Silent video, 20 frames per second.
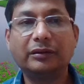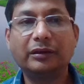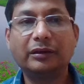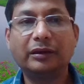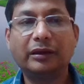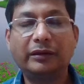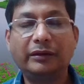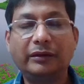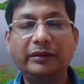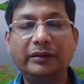
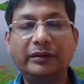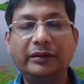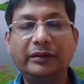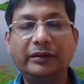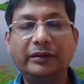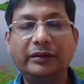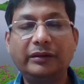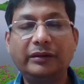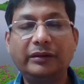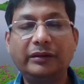
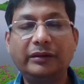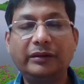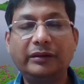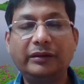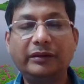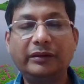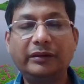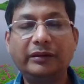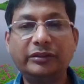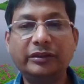extremely
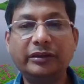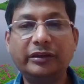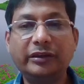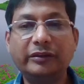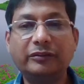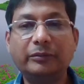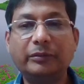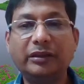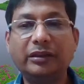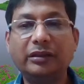used in
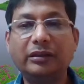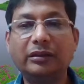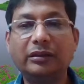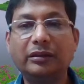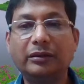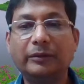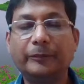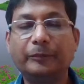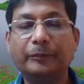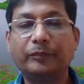case of the
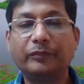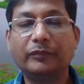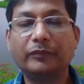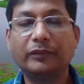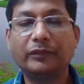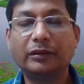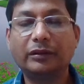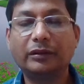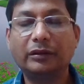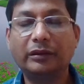
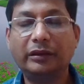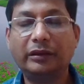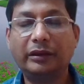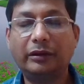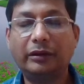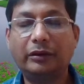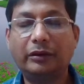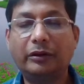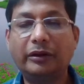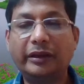
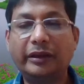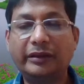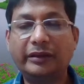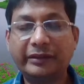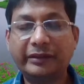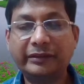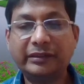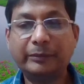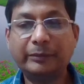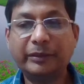or
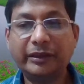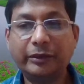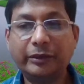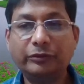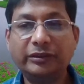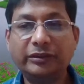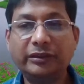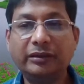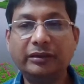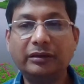extensively
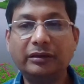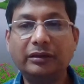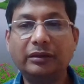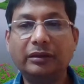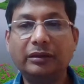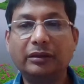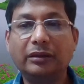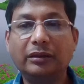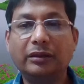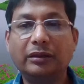used in
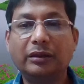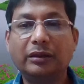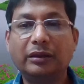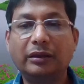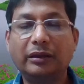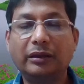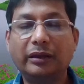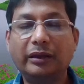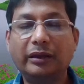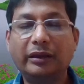
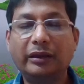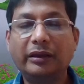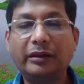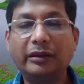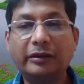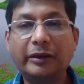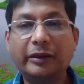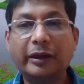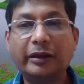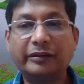
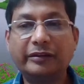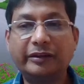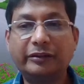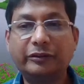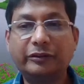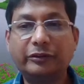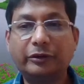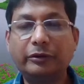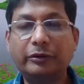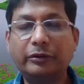healthcare
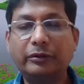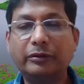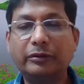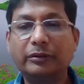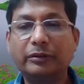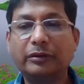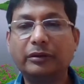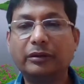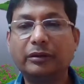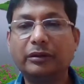sector.
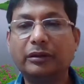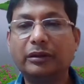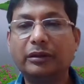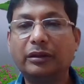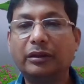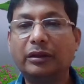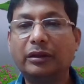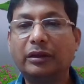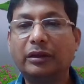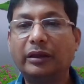
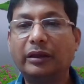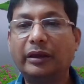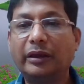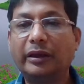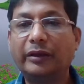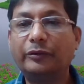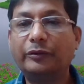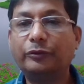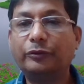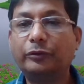
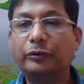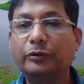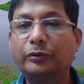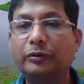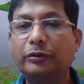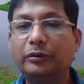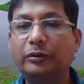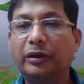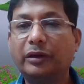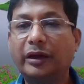
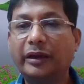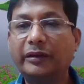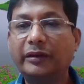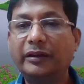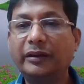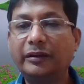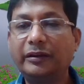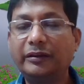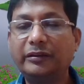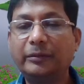So I
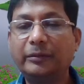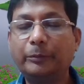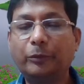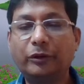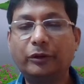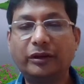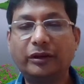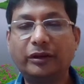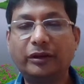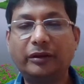think it is
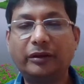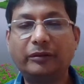important.